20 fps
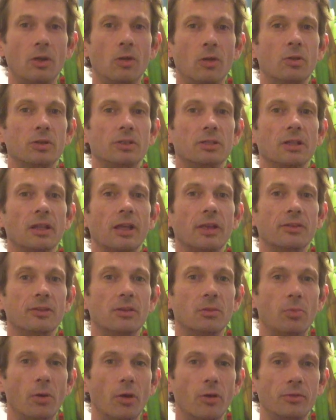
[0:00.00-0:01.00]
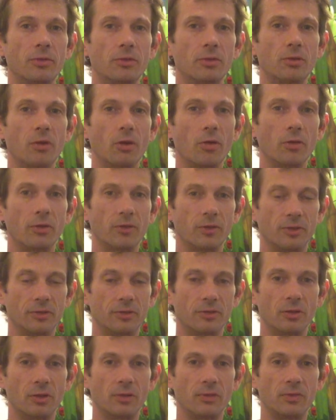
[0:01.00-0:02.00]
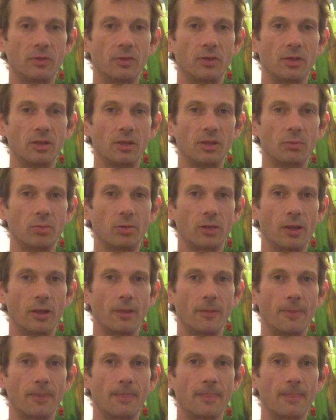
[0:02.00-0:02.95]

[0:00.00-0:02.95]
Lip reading: which allows the bone to grow onto the surface of the implant.